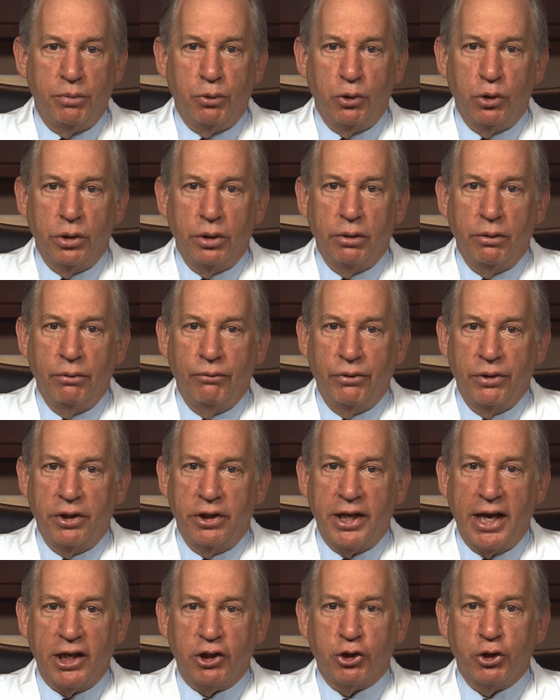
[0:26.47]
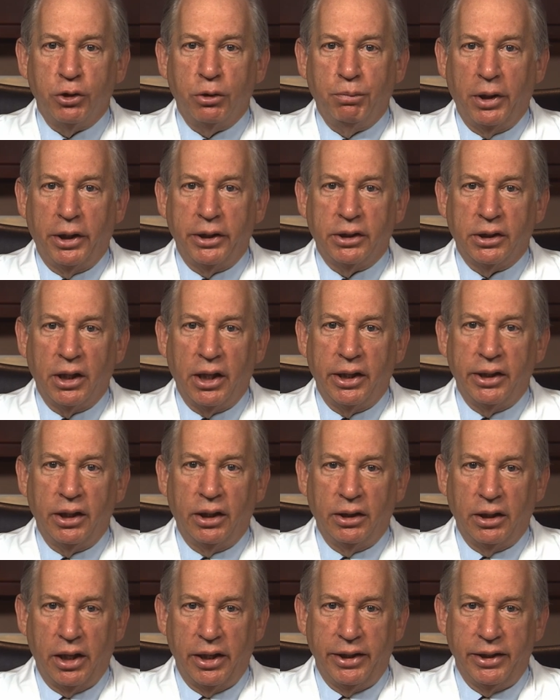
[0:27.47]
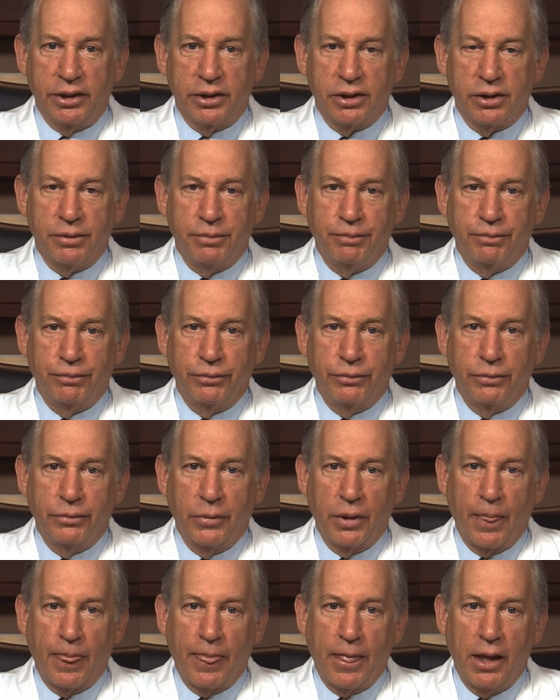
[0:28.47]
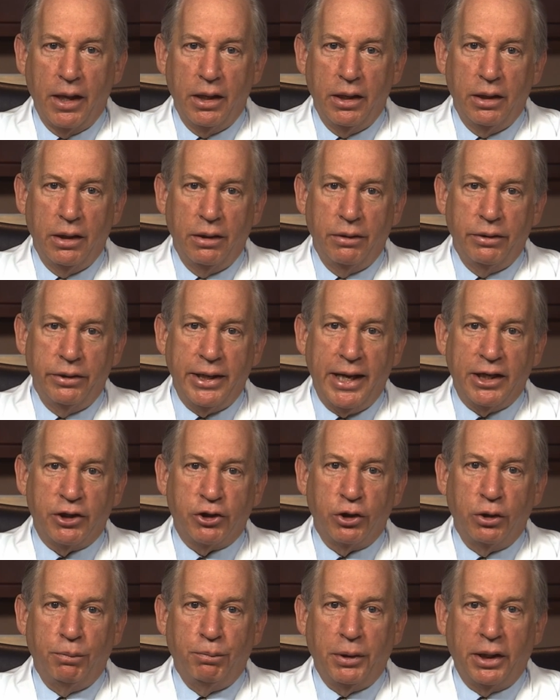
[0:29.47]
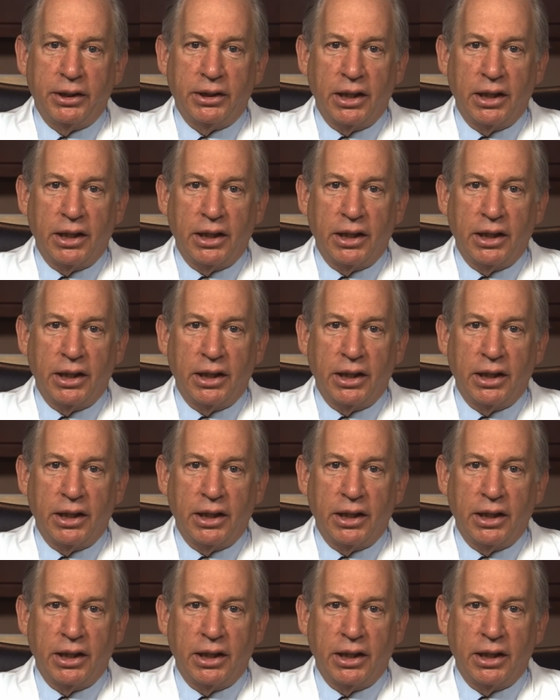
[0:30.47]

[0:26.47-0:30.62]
Board for the National Blood Clot Alliance. The National Blood